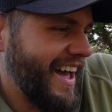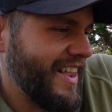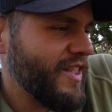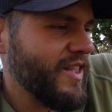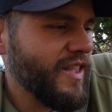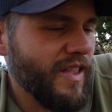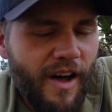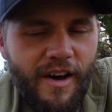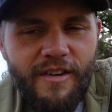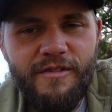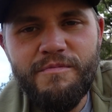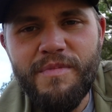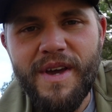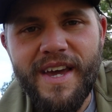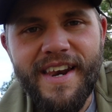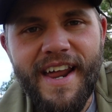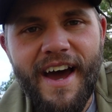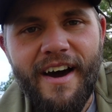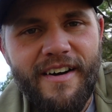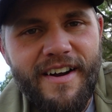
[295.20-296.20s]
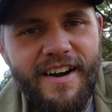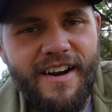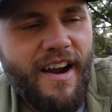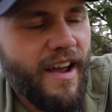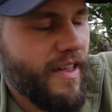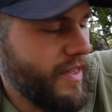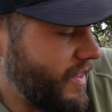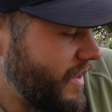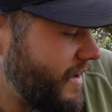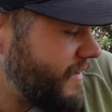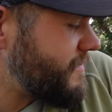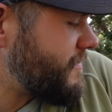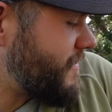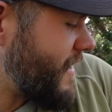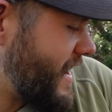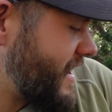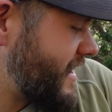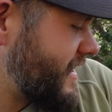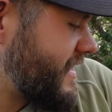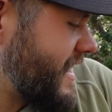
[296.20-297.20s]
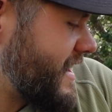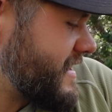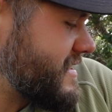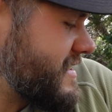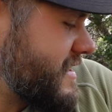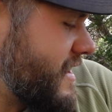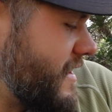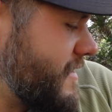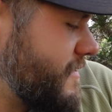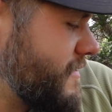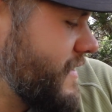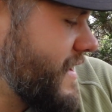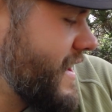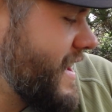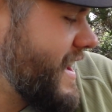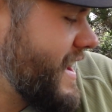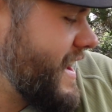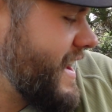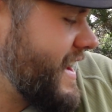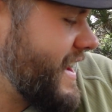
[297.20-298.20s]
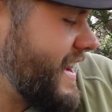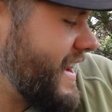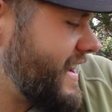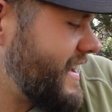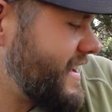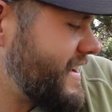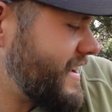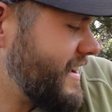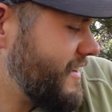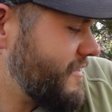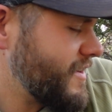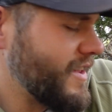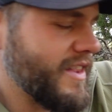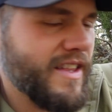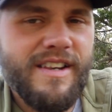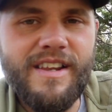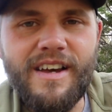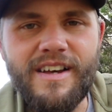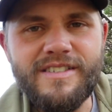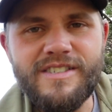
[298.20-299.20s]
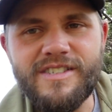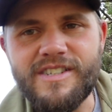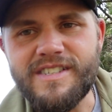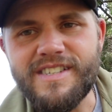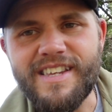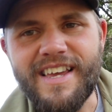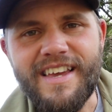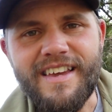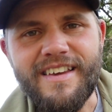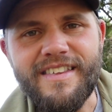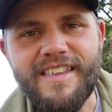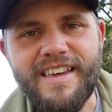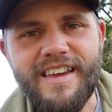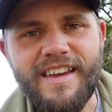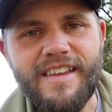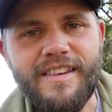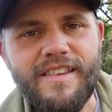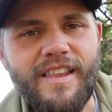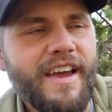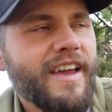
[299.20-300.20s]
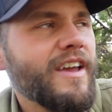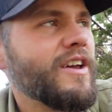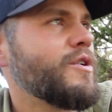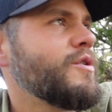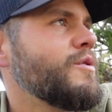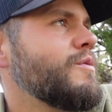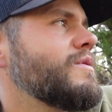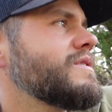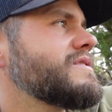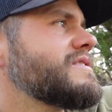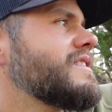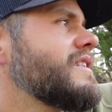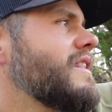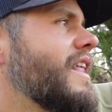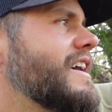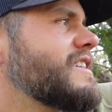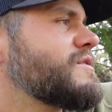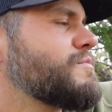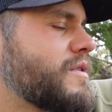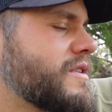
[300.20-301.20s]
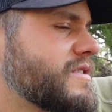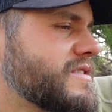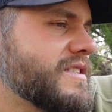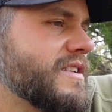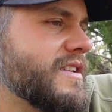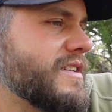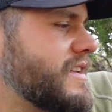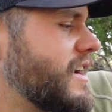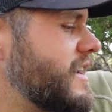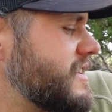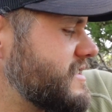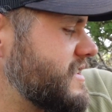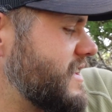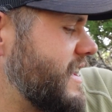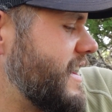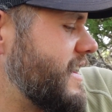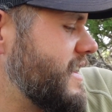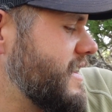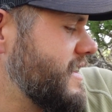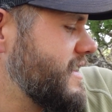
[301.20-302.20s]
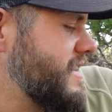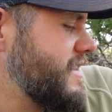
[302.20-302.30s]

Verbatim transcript: I love being out here. I love finding that stuff. And it really does just get you thinking, like, who was the last person to touch that?